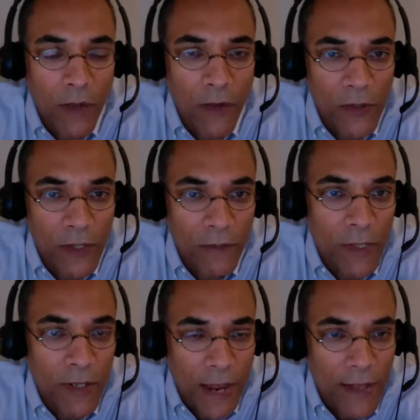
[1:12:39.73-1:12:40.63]
Others have
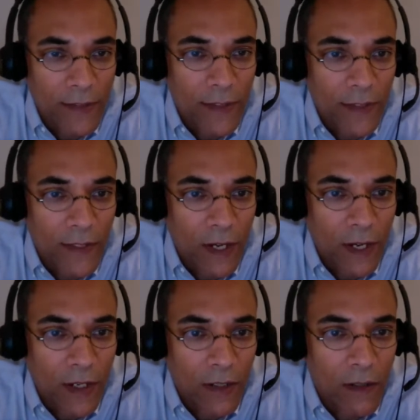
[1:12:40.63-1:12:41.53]
been asking
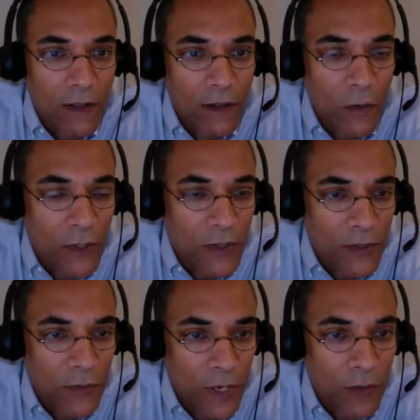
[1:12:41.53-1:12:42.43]

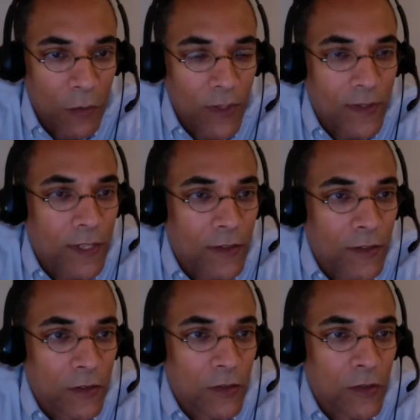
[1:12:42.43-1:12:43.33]
questions around what
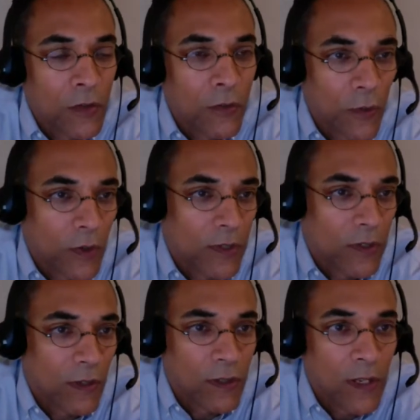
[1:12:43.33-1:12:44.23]
sectors to
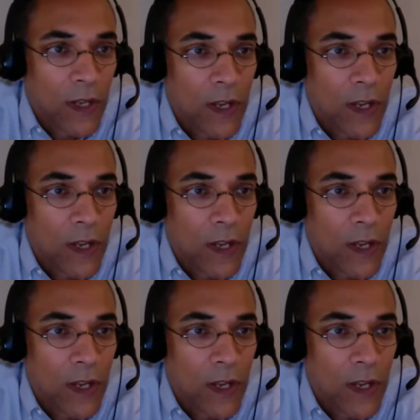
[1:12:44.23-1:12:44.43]
focus on,